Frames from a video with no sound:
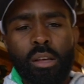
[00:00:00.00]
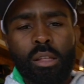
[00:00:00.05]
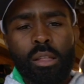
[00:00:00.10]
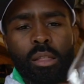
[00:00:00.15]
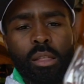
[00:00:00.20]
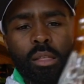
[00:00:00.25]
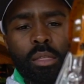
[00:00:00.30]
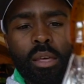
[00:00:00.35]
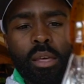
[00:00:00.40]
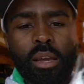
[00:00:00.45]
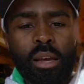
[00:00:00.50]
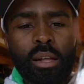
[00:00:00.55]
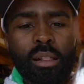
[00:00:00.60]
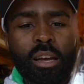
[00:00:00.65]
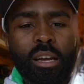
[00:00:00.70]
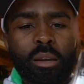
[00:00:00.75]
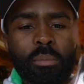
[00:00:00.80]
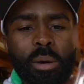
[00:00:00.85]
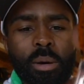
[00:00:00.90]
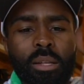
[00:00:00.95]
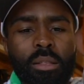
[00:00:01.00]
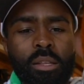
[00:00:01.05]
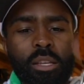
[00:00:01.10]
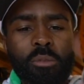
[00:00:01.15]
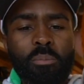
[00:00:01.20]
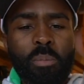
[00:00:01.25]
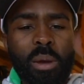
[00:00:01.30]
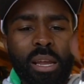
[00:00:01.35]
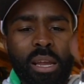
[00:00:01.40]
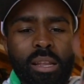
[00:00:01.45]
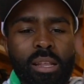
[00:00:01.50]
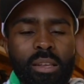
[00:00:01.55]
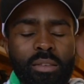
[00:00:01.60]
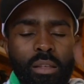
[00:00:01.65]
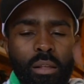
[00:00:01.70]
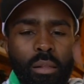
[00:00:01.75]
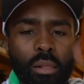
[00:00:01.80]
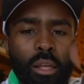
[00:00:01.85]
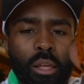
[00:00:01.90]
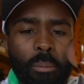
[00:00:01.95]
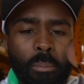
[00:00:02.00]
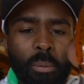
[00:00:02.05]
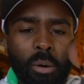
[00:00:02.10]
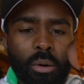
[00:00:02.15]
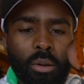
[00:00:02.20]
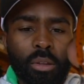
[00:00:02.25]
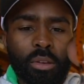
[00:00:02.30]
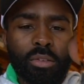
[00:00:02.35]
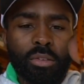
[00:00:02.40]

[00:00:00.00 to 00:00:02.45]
The thing I like about this bait is the lip on it.